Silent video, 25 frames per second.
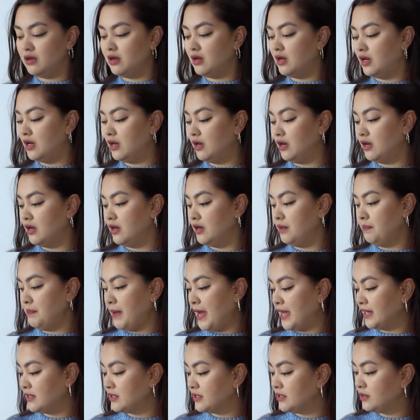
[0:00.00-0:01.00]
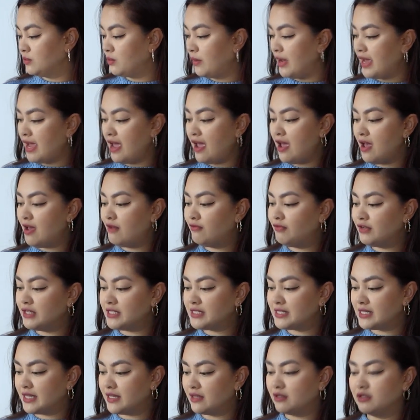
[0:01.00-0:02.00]
a pattern where every
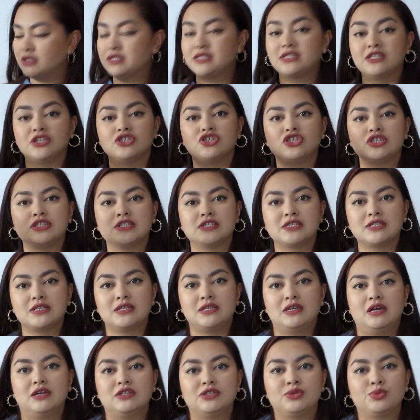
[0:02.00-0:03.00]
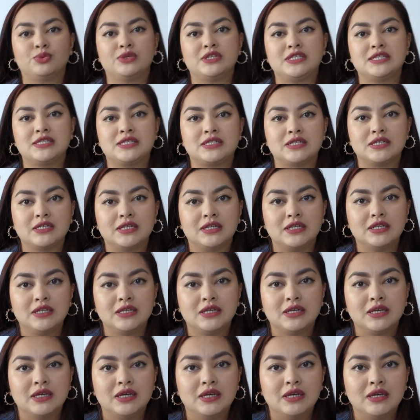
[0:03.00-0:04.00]
single stitch is a twisted
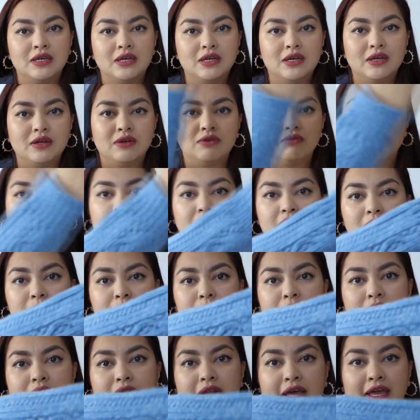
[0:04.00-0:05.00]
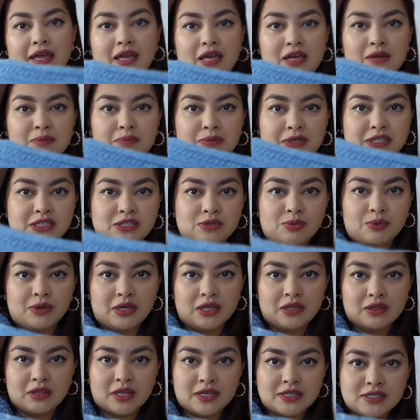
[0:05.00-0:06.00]
rib, like in
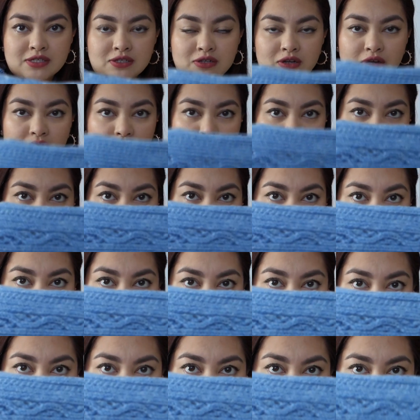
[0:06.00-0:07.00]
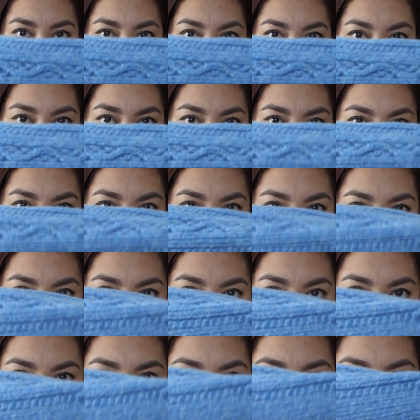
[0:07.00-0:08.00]
between, there's no
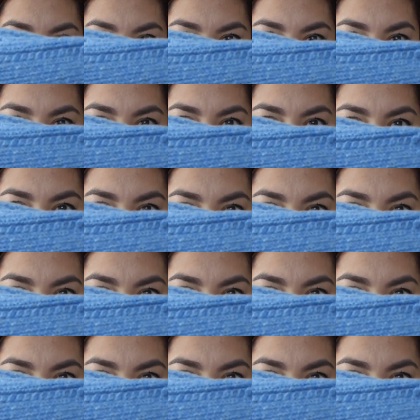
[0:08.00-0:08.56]
regular